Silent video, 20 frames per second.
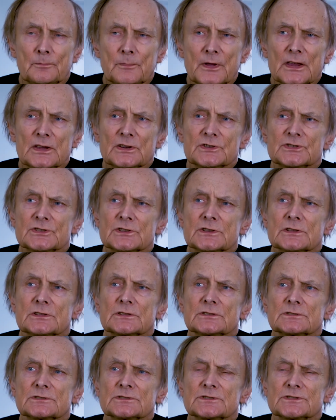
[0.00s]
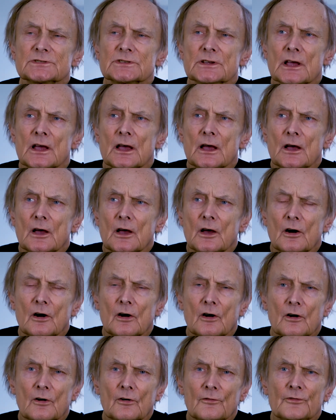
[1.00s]
patients
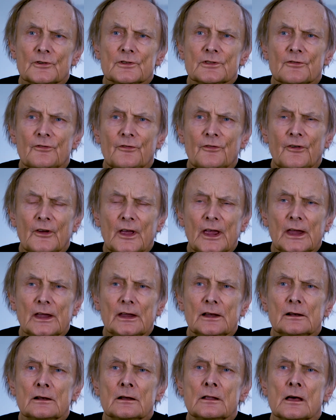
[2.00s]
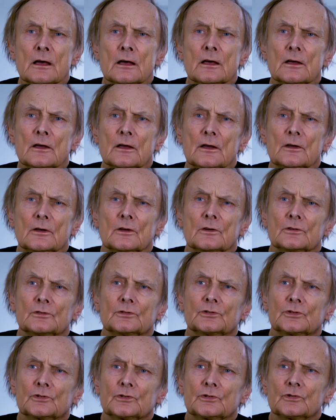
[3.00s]
often fail
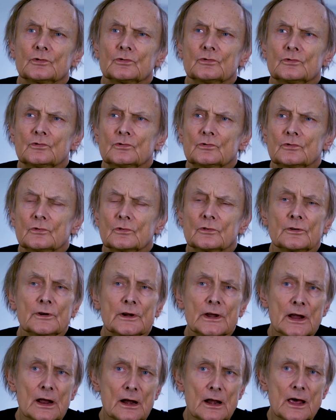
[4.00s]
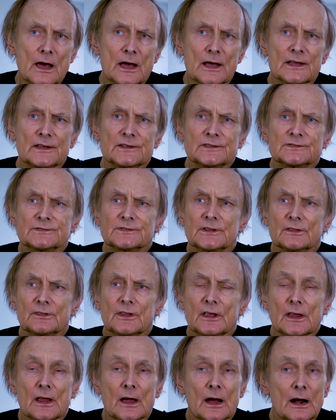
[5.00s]
to realize that
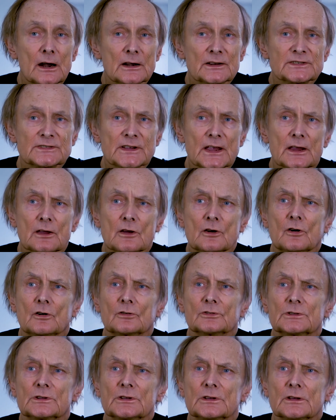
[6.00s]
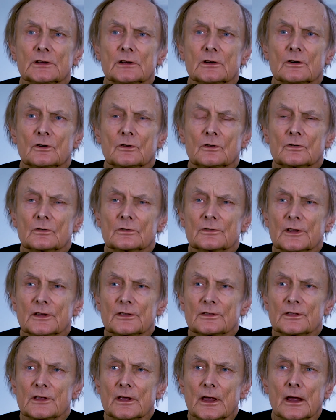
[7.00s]
they are psychotic or
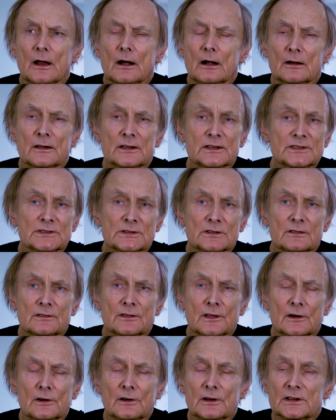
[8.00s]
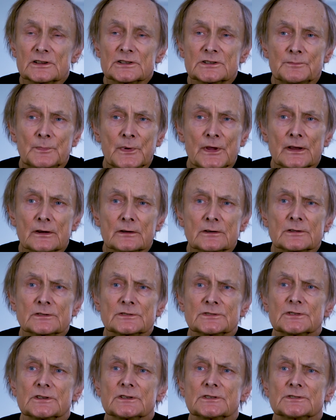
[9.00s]
that they are ex their
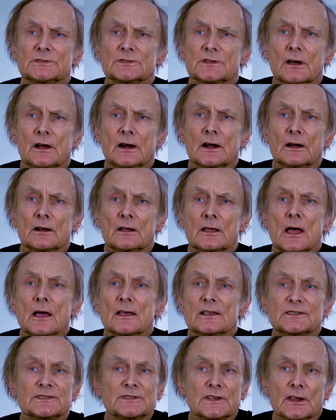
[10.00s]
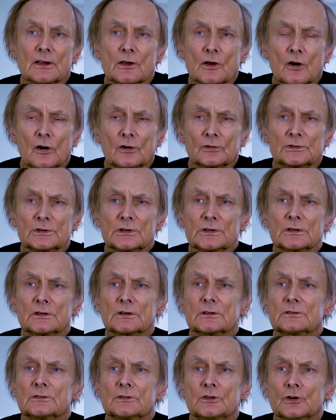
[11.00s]
experiences are psychotic,
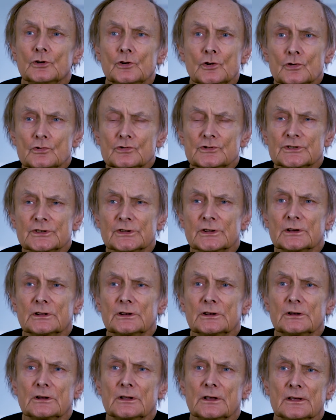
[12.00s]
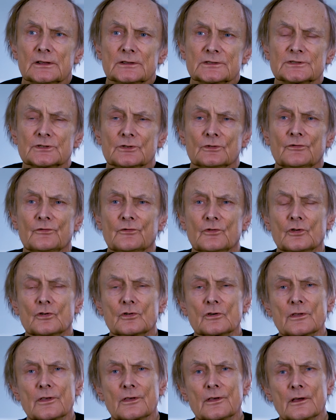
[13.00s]
delusional, and so
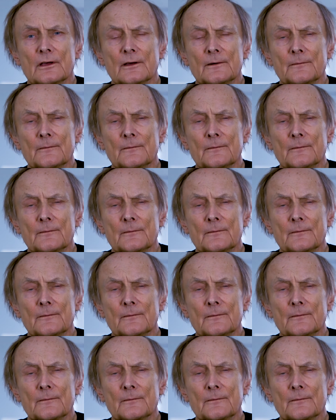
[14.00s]
forth.